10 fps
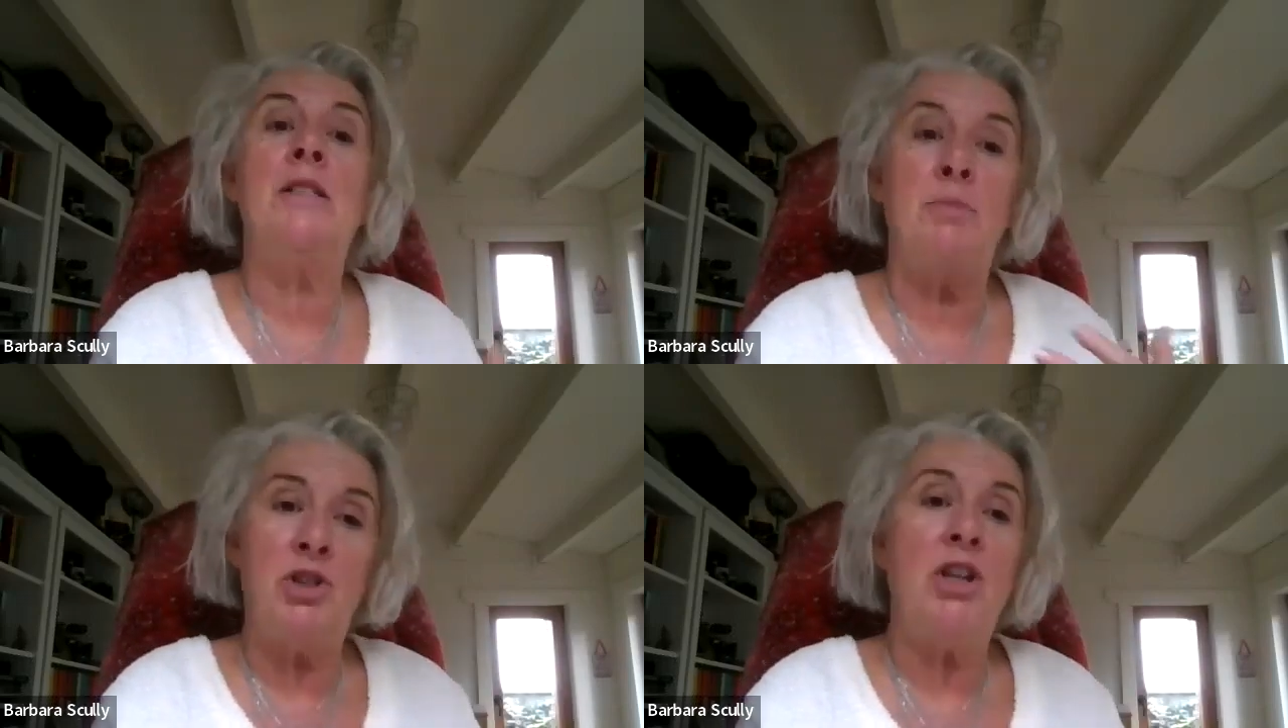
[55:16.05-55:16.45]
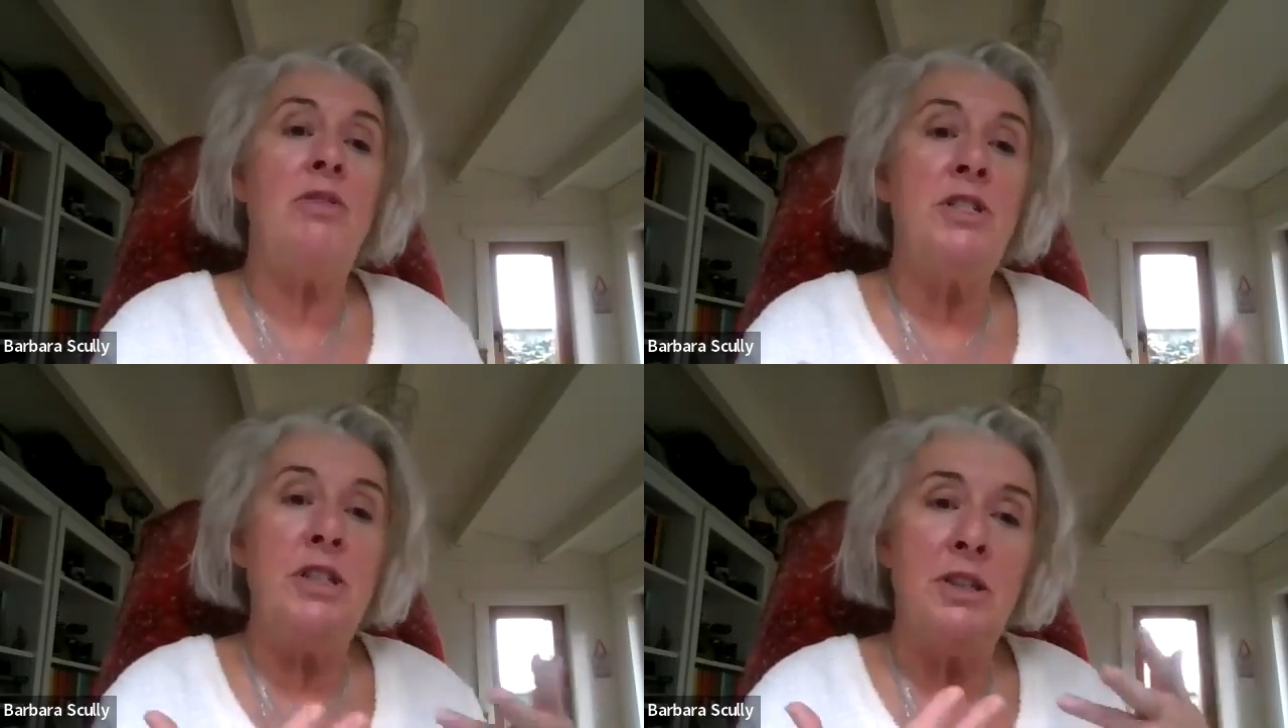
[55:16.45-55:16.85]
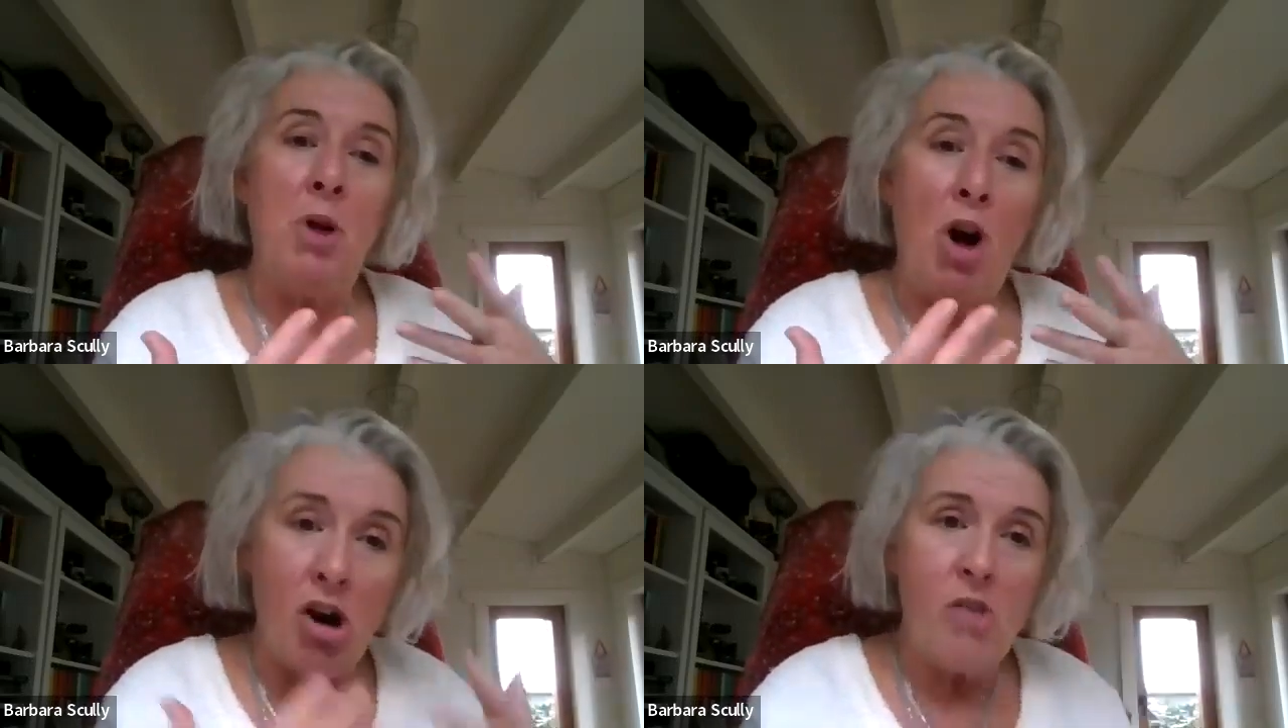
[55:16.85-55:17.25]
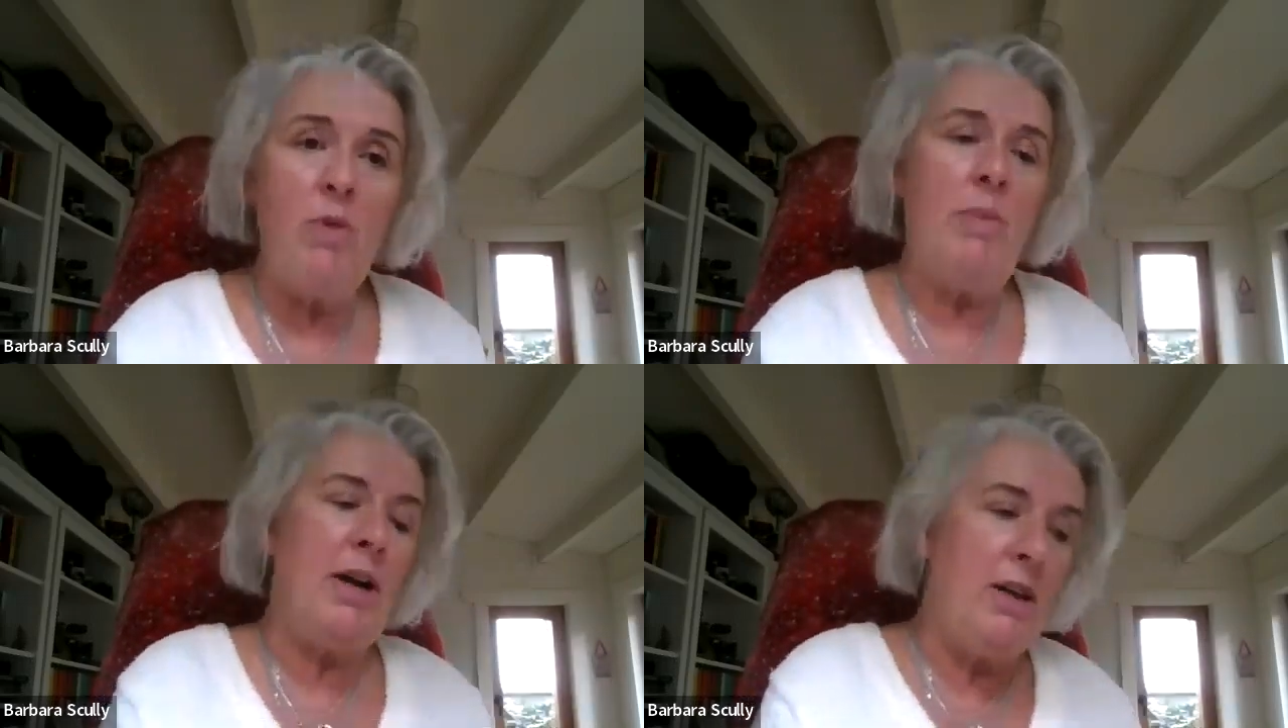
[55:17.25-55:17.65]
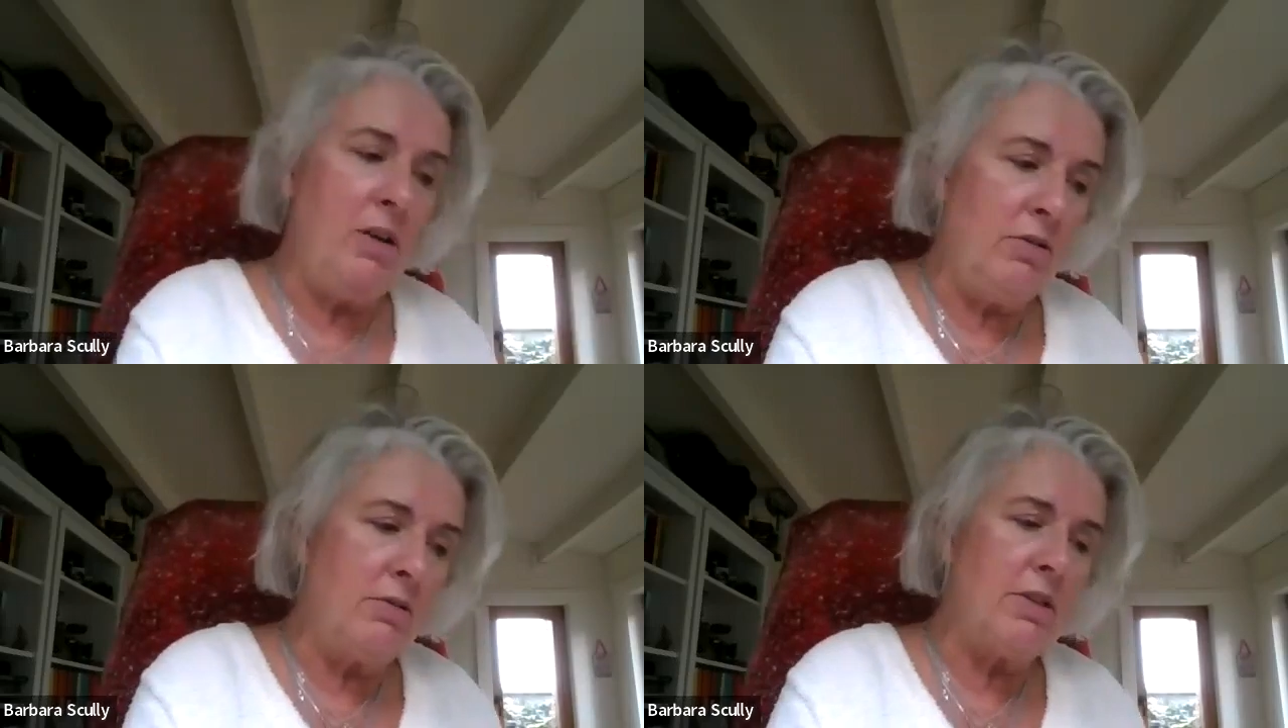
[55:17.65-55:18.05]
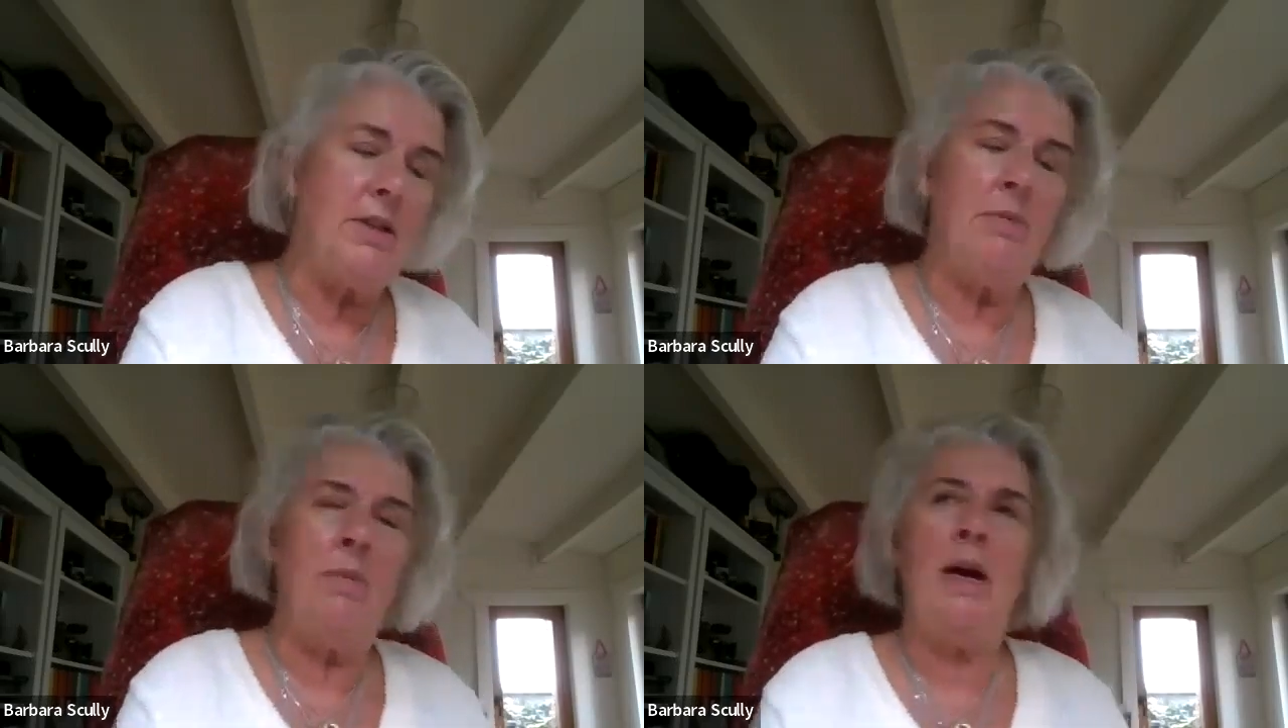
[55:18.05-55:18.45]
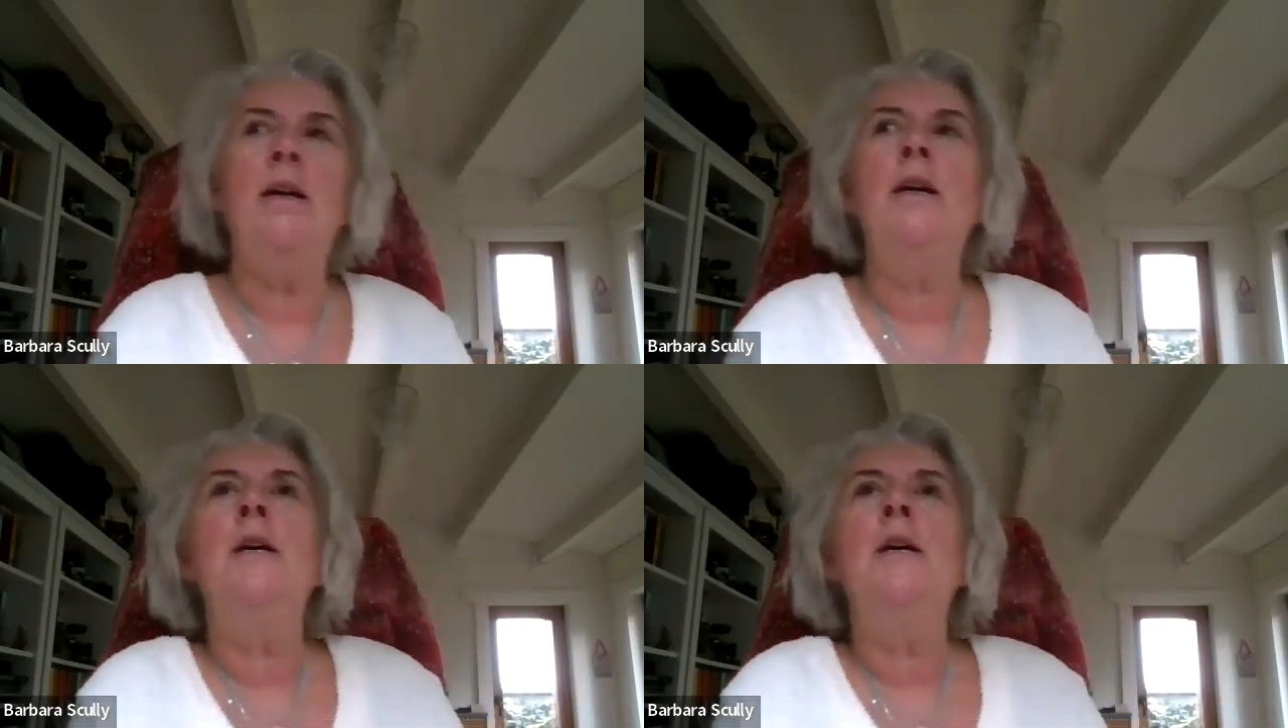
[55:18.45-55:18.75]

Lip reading: the majority of them are women. I know there are some men,